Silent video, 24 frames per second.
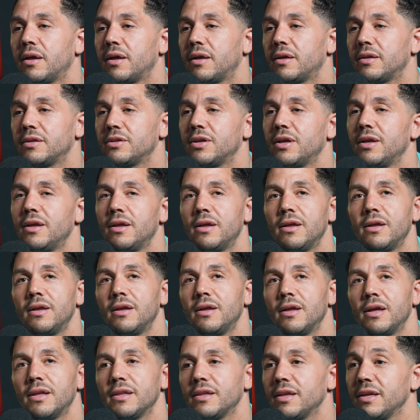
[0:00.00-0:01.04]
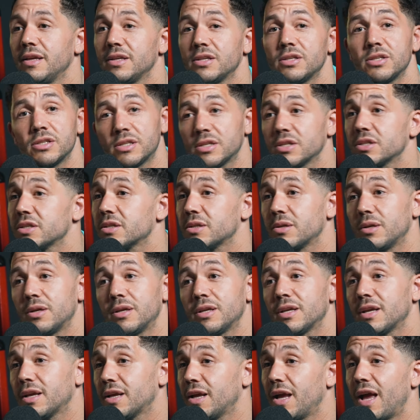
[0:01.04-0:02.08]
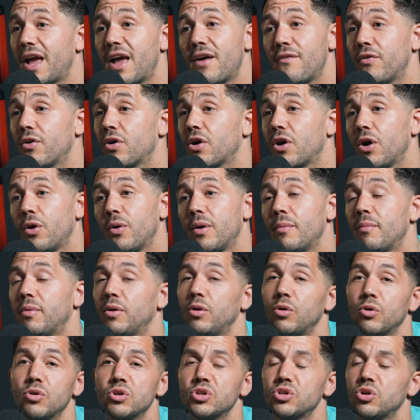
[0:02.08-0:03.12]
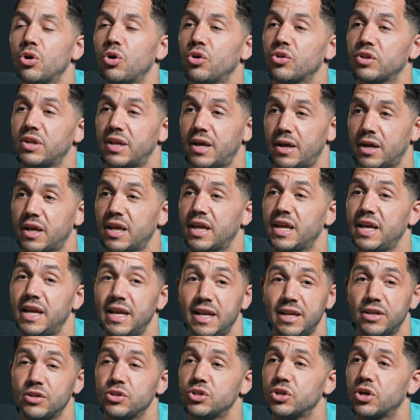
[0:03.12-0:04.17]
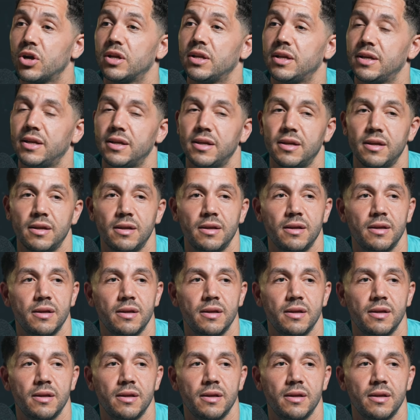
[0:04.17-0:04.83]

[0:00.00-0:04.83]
And it's just ever going. But as long as you're on that healing journey,